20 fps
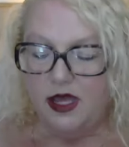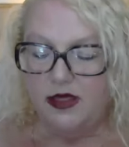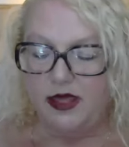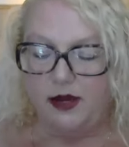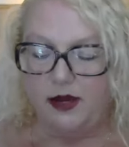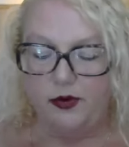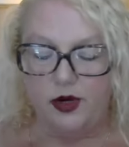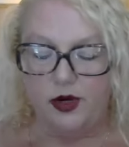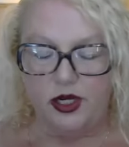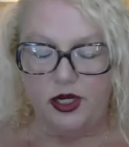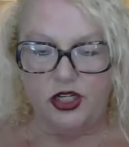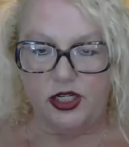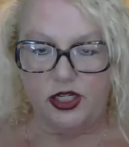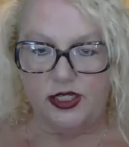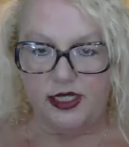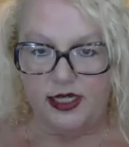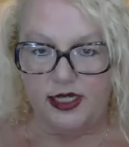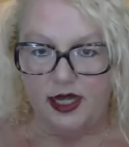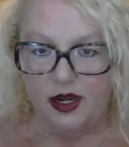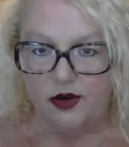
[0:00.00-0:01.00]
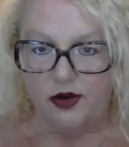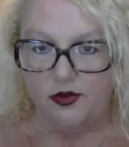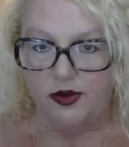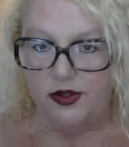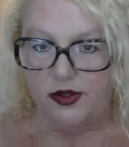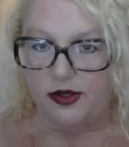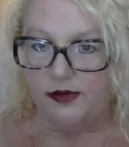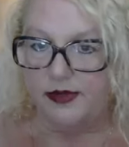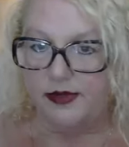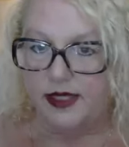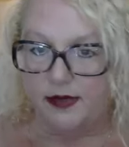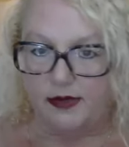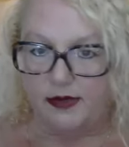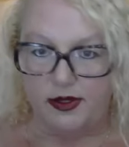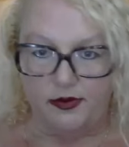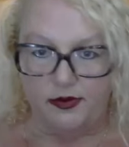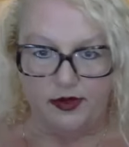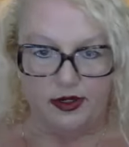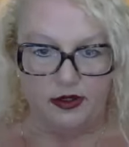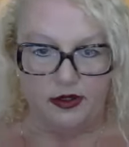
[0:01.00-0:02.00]
they were adjusting algorithms
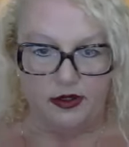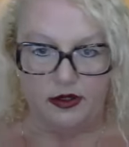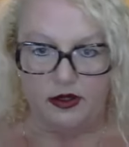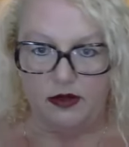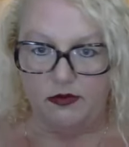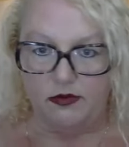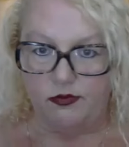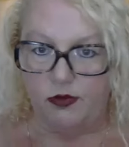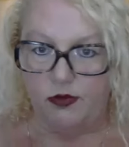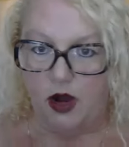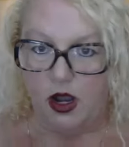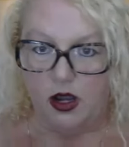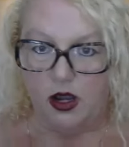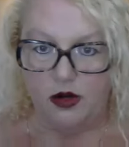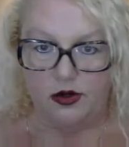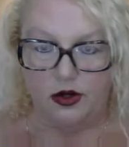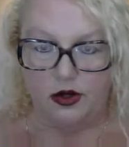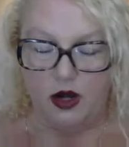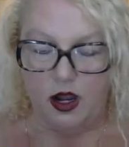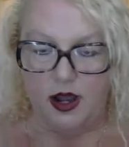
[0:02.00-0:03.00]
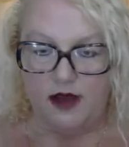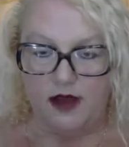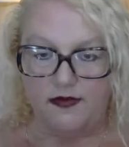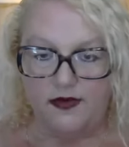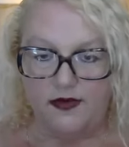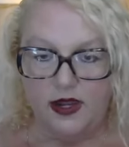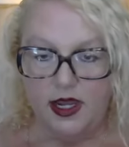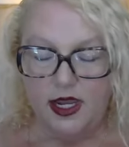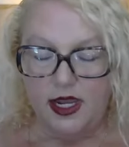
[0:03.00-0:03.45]
something went a little wrong or off